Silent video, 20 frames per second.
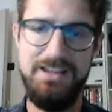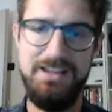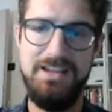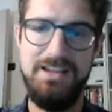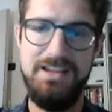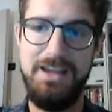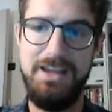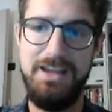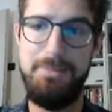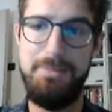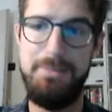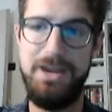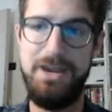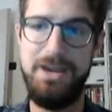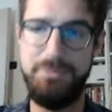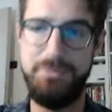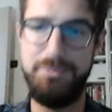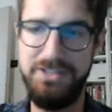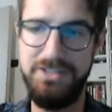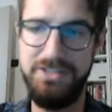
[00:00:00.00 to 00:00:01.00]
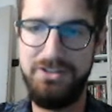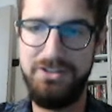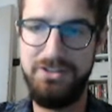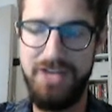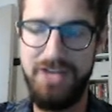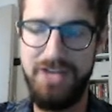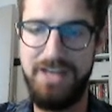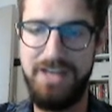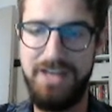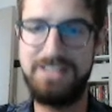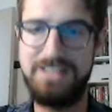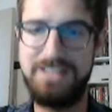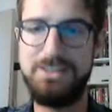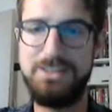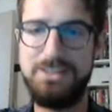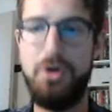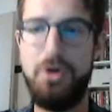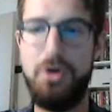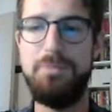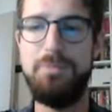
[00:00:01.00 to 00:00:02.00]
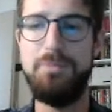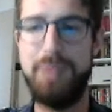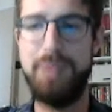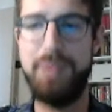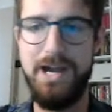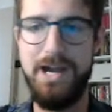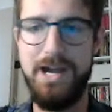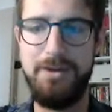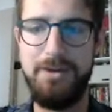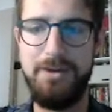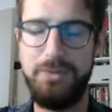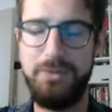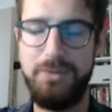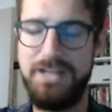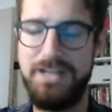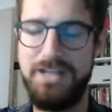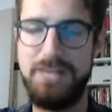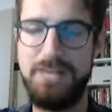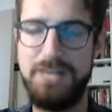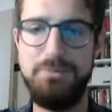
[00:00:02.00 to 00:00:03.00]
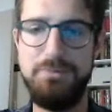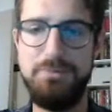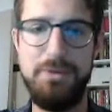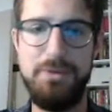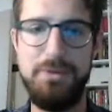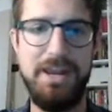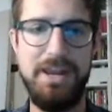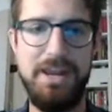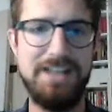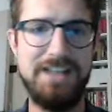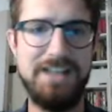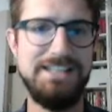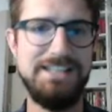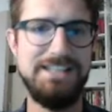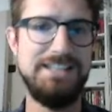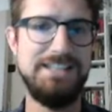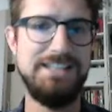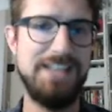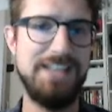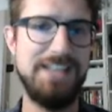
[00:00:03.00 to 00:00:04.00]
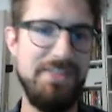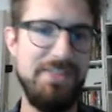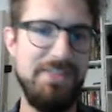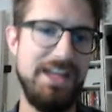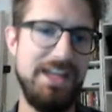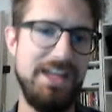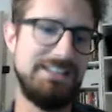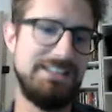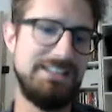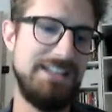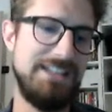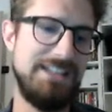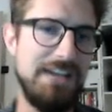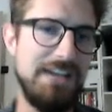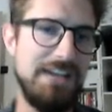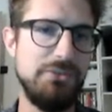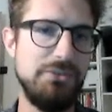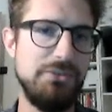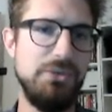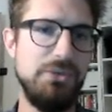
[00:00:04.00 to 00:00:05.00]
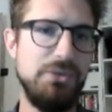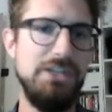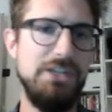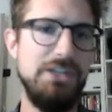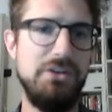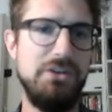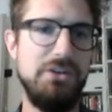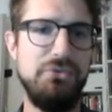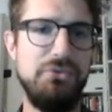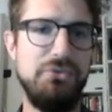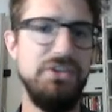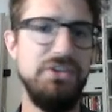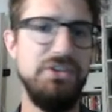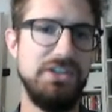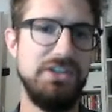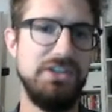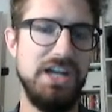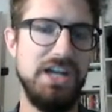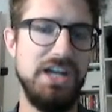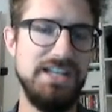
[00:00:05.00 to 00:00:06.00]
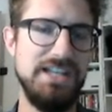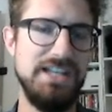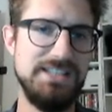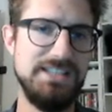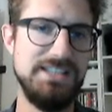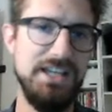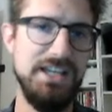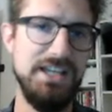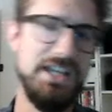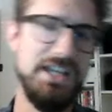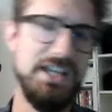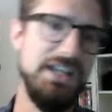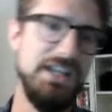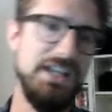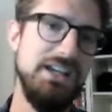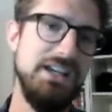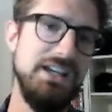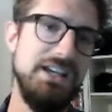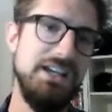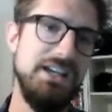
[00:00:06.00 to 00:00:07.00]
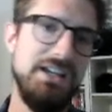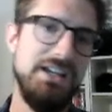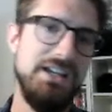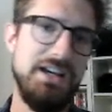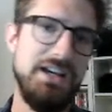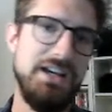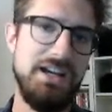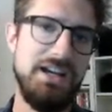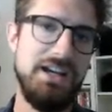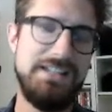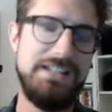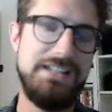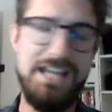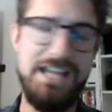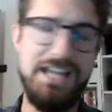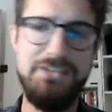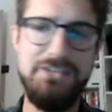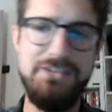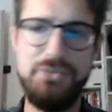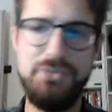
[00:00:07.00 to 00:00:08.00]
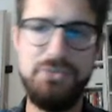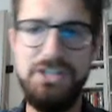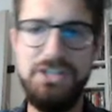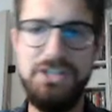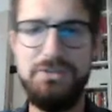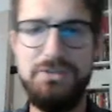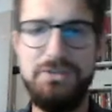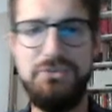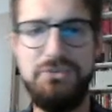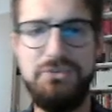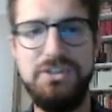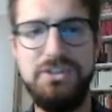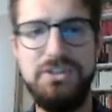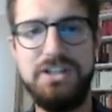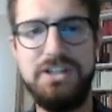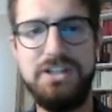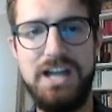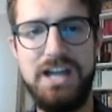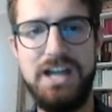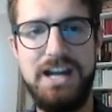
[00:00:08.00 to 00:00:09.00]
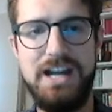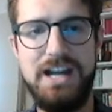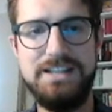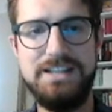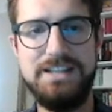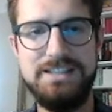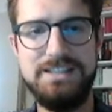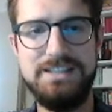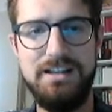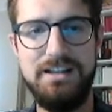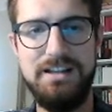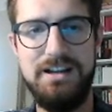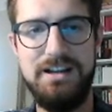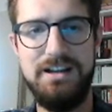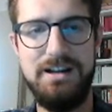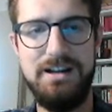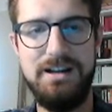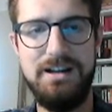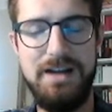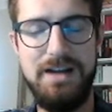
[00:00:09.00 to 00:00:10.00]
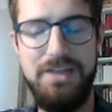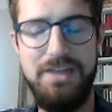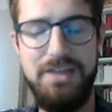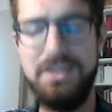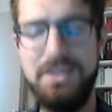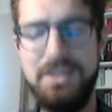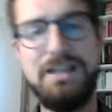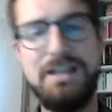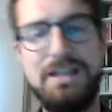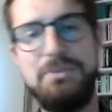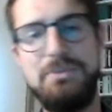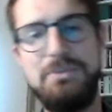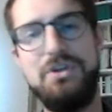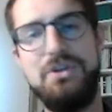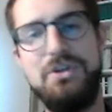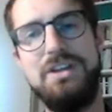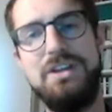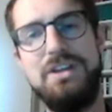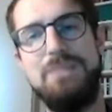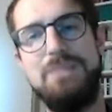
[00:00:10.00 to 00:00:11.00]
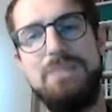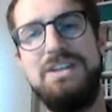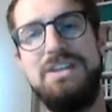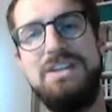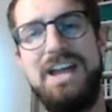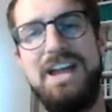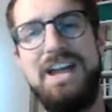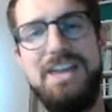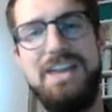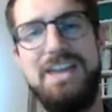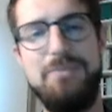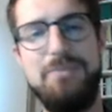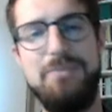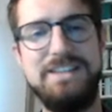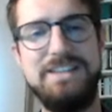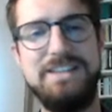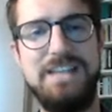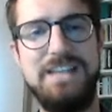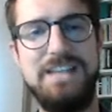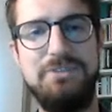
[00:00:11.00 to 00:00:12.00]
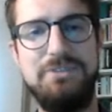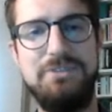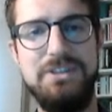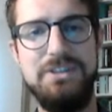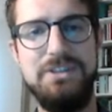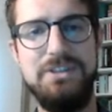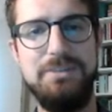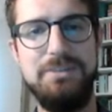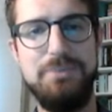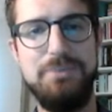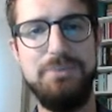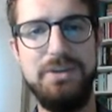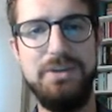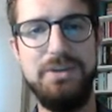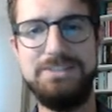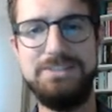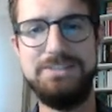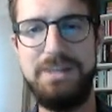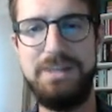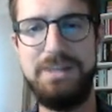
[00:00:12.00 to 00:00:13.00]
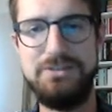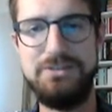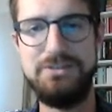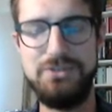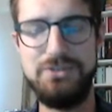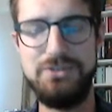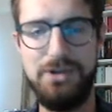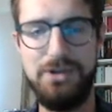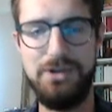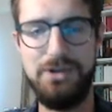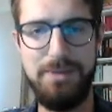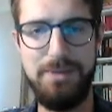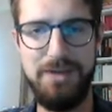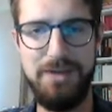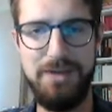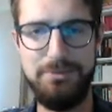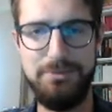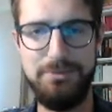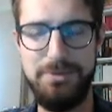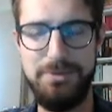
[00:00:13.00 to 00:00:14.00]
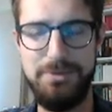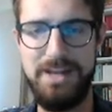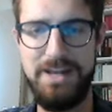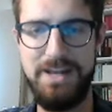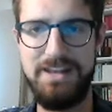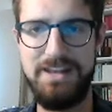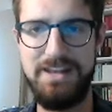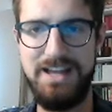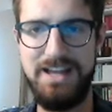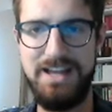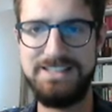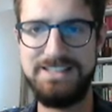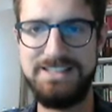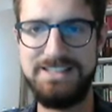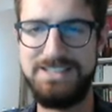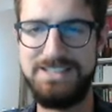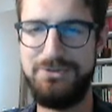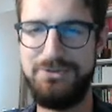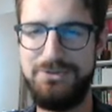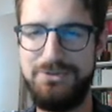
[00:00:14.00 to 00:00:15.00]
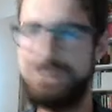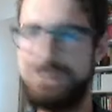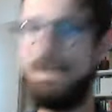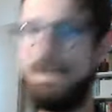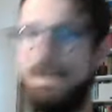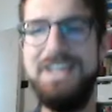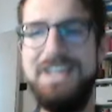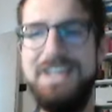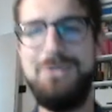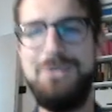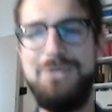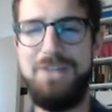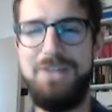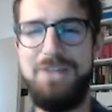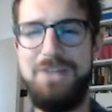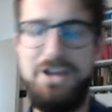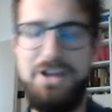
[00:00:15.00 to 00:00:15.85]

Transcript: in my opinion, and it's on par with getting permanent assets, and that's getting rid of fear cards. Getting rid of the fear cards, I think I'm going a bit ahead of myself here. Probably it's better to talk about the permanent assets first, but whatever.